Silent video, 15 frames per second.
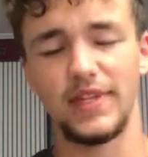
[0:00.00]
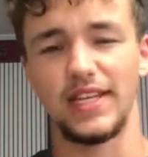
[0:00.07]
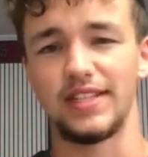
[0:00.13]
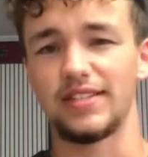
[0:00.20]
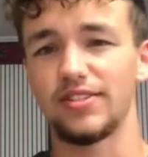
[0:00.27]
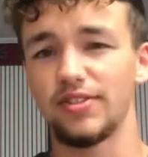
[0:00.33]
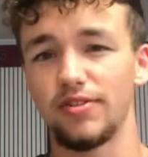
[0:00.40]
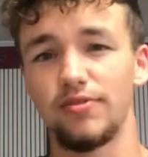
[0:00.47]

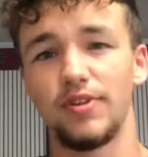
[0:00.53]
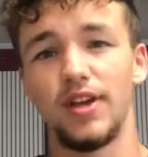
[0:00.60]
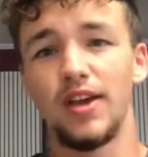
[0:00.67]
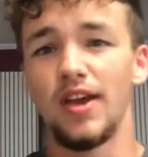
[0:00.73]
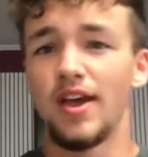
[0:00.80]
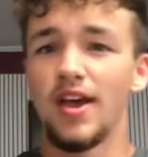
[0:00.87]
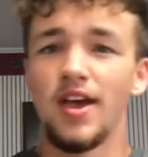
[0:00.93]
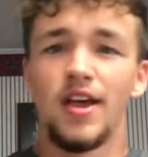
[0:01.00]
And soon,
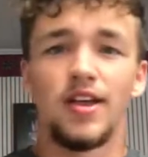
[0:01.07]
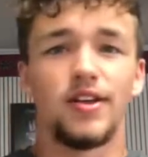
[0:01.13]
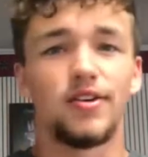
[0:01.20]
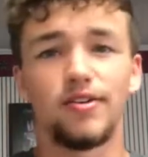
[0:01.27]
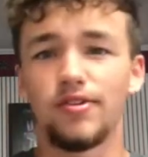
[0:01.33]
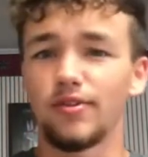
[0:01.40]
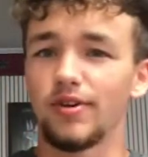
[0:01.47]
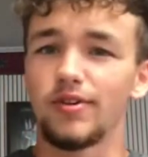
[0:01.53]
you're
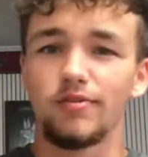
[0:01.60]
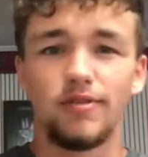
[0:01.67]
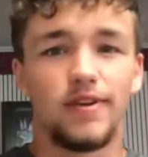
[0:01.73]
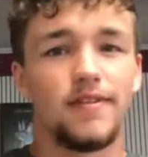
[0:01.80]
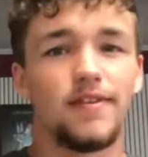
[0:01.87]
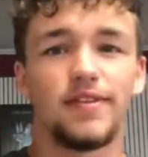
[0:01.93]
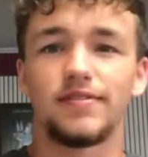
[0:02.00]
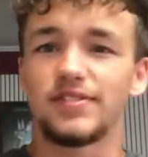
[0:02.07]
doing
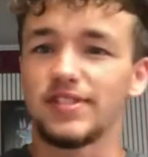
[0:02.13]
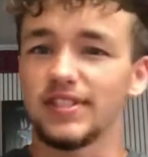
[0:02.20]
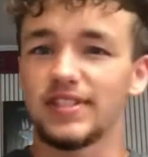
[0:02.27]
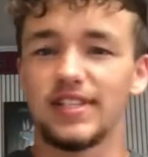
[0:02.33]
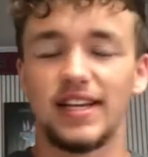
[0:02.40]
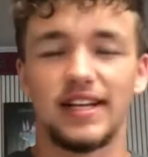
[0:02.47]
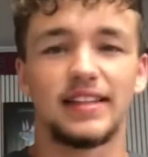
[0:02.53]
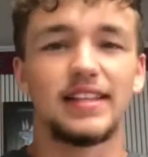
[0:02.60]
derivatives
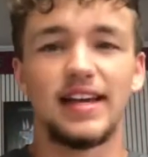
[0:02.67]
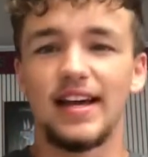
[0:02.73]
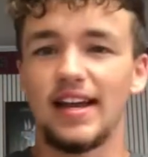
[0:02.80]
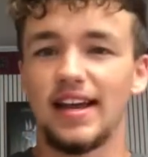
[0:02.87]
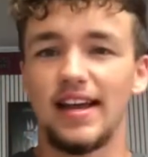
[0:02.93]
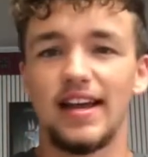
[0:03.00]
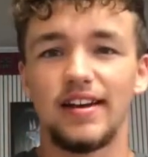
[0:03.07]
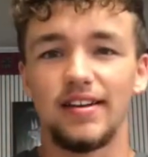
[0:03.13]
just like that
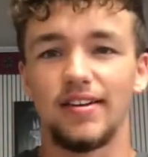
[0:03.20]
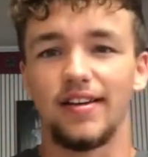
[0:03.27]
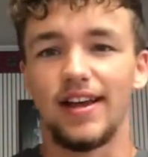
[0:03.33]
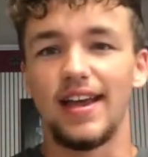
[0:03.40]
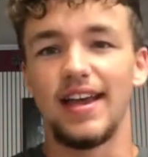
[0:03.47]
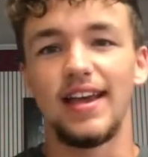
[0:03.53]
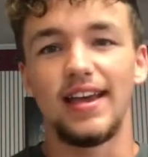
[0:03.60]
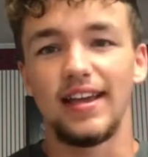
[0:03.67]
out of your
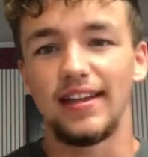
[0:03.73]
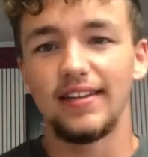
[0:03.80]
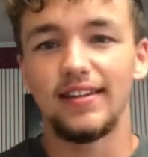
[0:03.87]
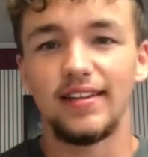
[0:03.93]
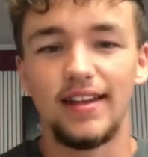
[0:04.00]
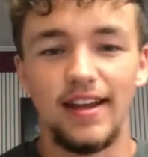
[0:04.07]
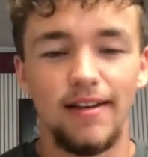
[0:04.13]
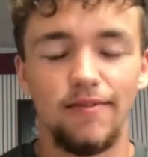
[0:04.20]
head
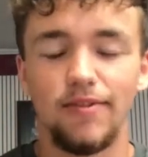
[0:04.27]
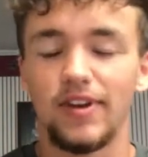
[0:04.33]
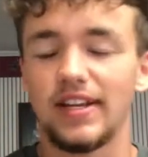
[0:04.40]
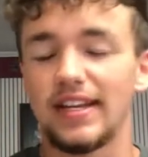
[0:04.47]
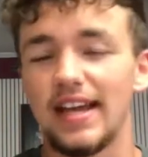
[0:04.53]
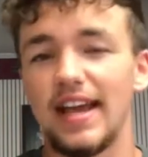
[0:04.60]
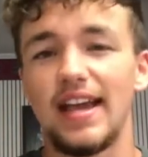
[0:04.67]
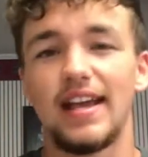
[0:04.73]
every
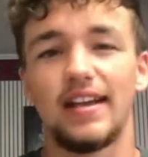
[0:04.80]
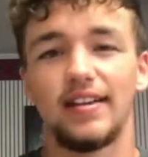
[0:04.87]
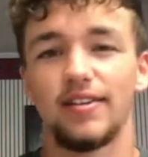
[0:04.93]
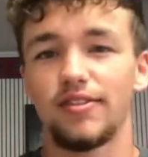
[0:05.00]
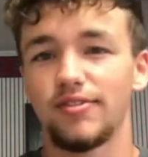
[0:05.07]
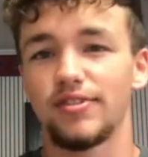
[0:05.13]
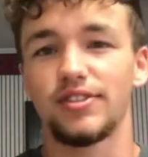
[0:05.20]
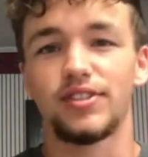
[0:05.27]
day.
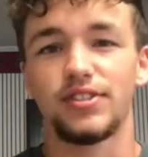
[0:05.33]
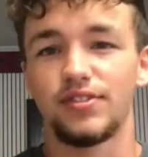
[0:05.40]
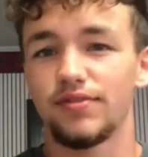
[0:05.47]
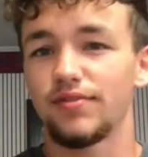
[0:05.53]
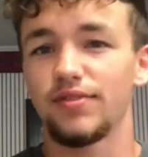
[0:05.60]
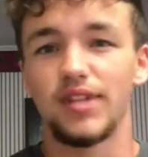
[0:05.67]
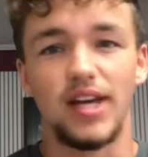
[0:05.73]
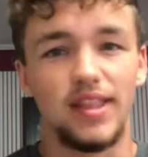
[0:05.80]
You're just
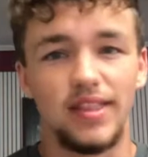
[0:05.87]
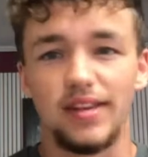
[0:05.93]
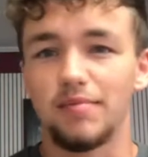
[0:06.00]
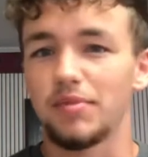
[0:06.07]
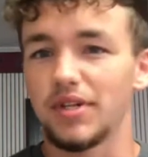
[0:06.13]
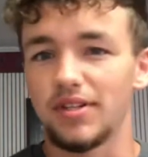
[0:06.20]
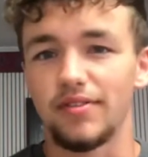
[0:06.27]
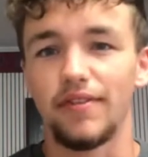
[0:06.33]

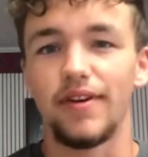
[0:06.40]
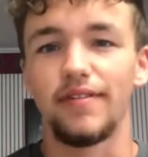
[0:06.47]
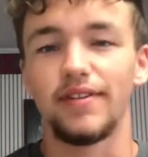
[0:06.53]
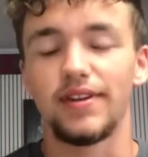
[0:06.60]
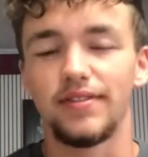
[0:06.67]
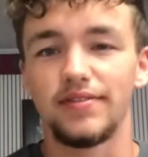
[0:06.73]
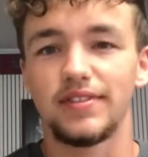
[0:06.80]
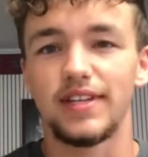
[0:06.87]
nothing but
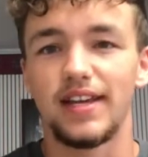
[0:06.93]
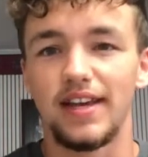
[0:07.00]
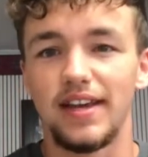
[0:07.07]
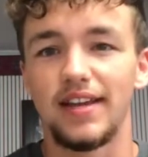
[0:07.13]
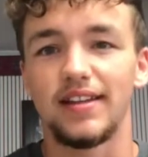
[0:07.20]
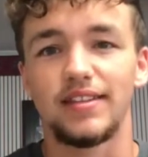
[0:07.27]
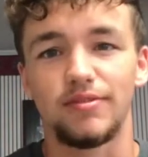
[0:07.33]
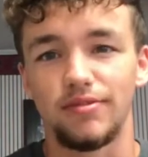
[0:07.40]
derivatives,
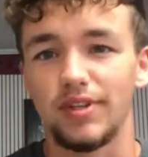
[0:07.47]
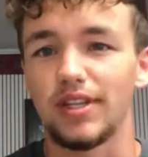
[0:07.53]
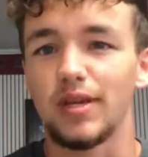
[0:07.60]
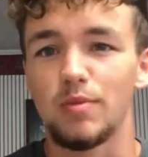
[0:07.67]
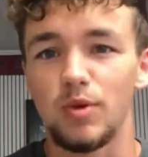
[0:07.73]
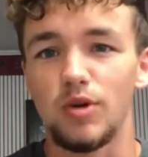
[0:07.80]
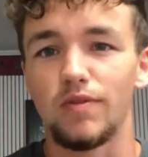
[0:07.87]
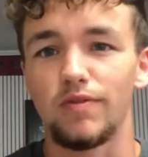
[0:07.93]
and it's really
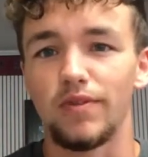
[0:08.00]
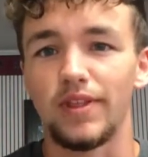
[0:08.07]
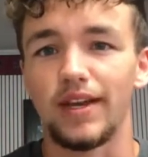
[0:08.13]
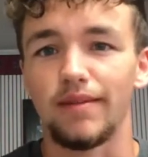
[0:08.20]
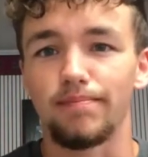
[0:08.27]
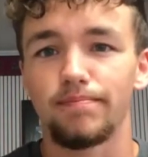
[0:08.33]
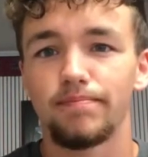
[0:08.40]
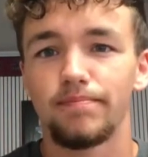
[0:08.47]
a beautiful
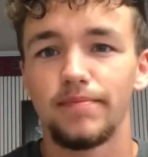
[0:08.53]
thing.